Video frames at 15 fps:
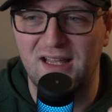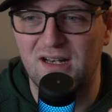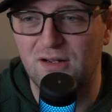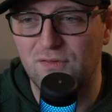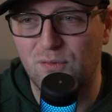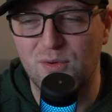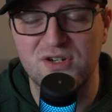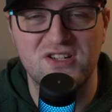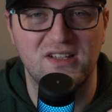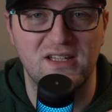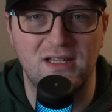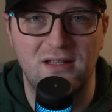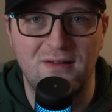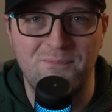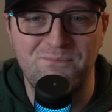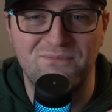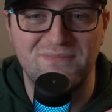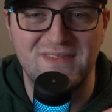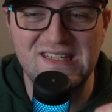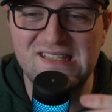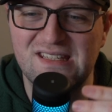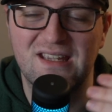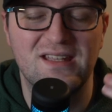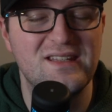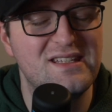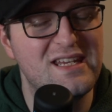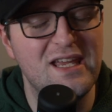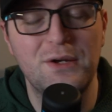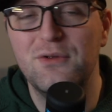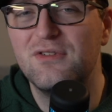And unfortunately, this
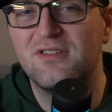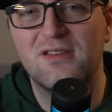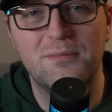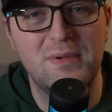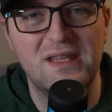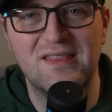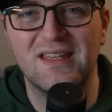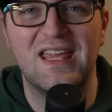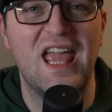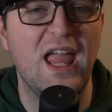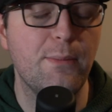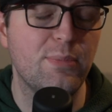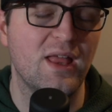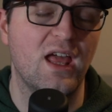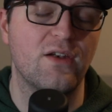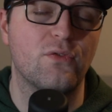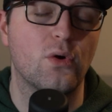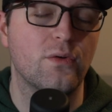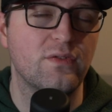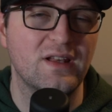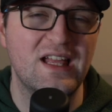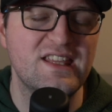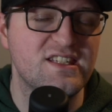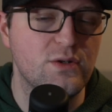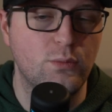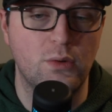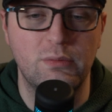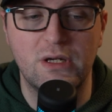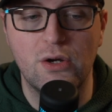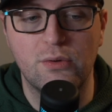continues to be the game plan for Valencia
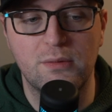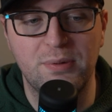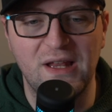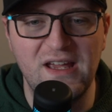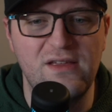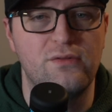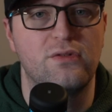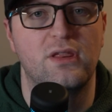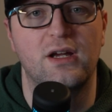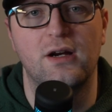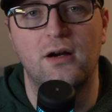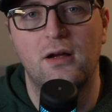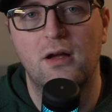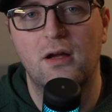when we go and play over there.